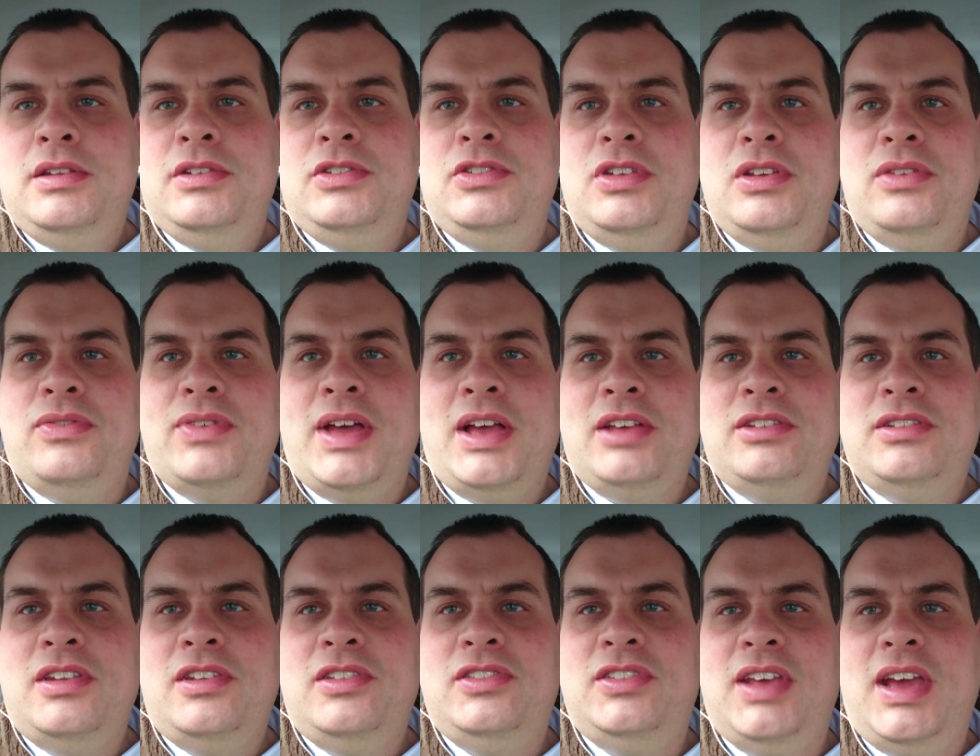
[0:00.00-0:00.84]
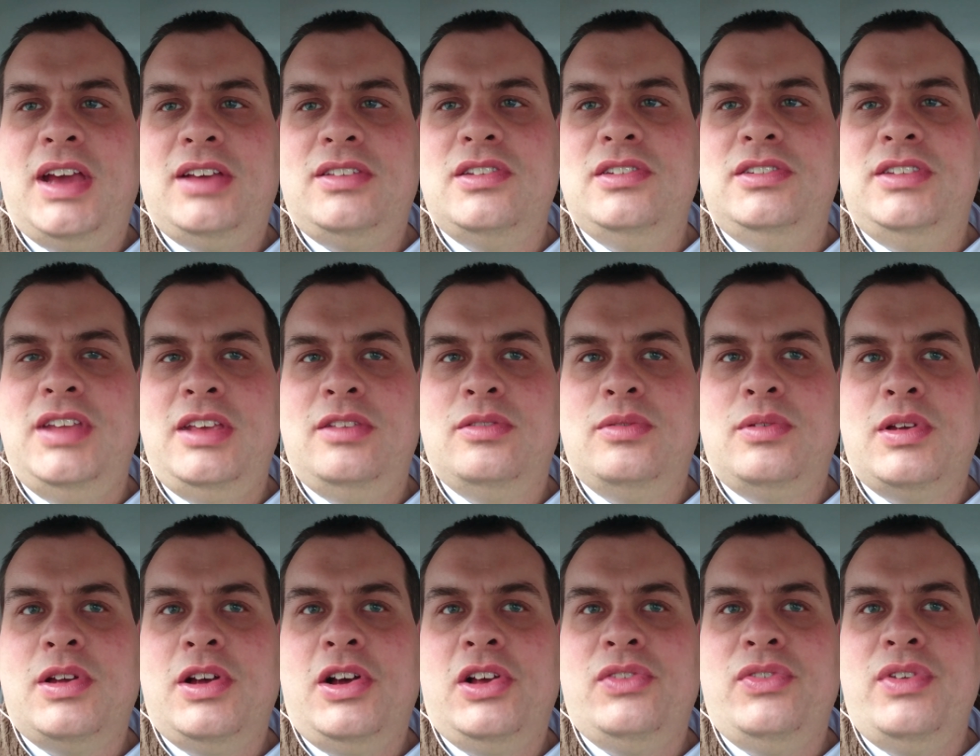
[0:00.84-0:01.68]
2006 and diesel
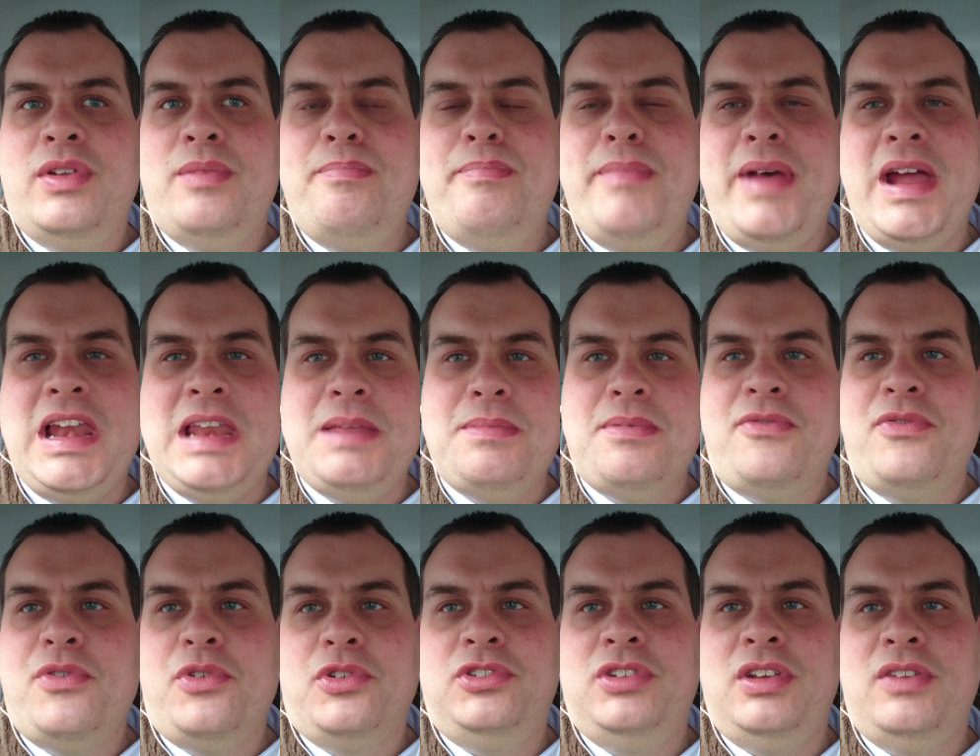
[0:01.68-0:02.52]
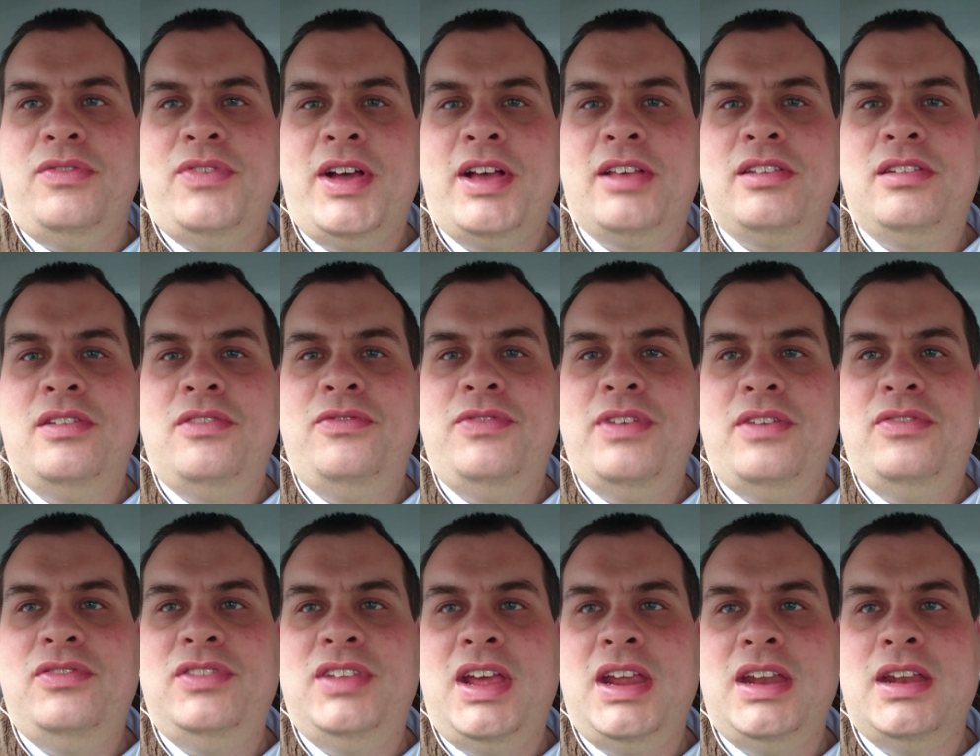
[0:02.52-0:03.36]
cars were mainly before
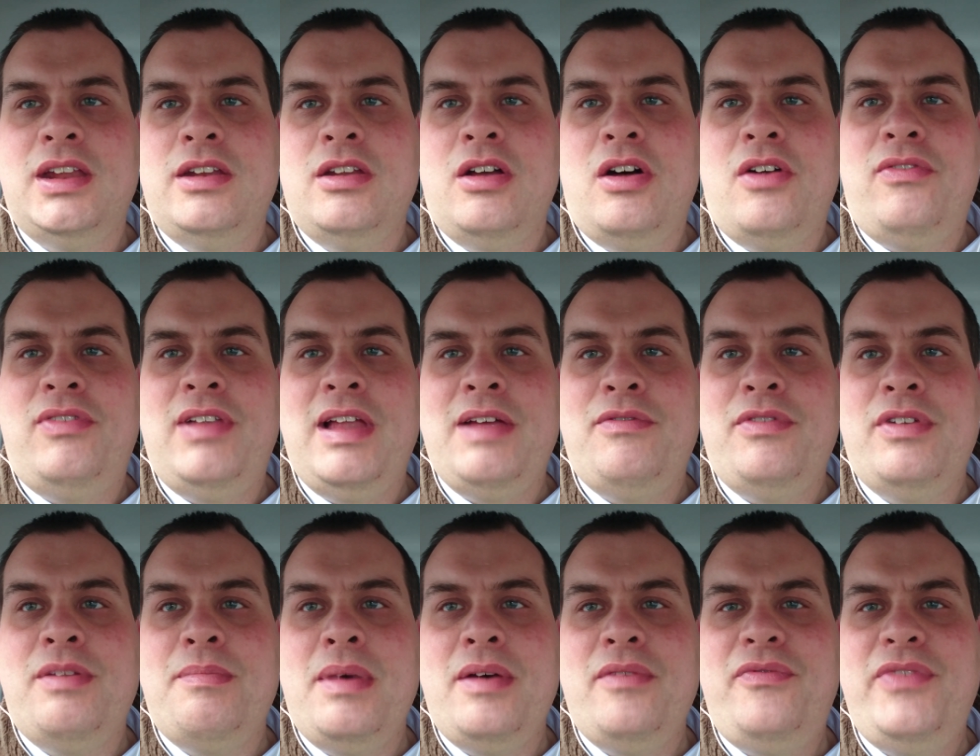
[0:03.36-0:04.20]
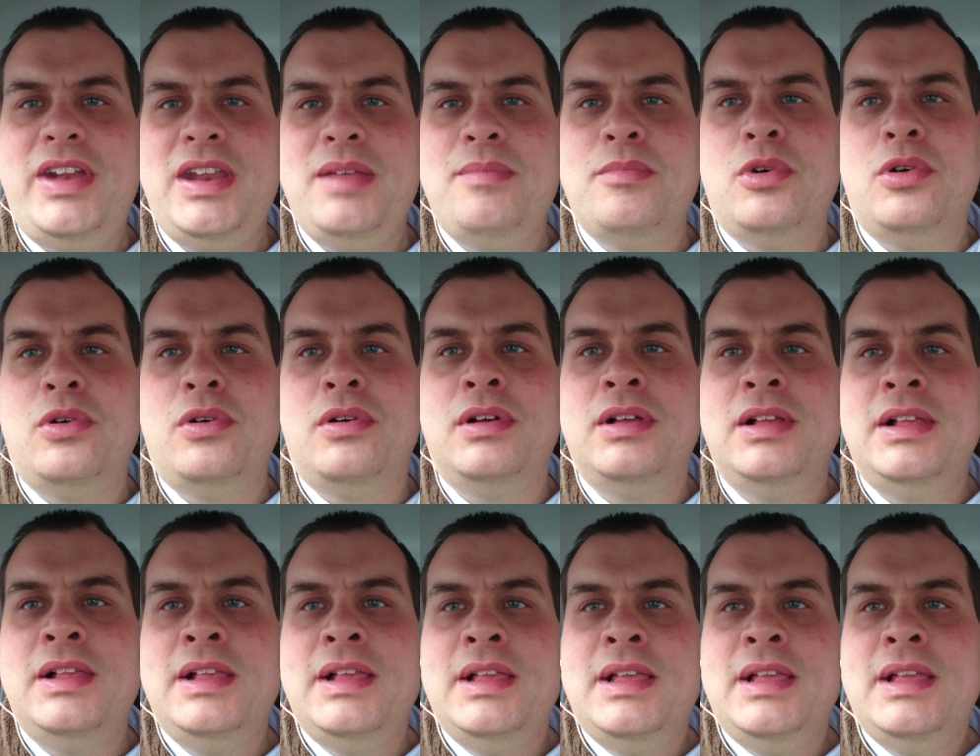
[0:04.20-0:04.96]
2015 and not flavour of the month anymore.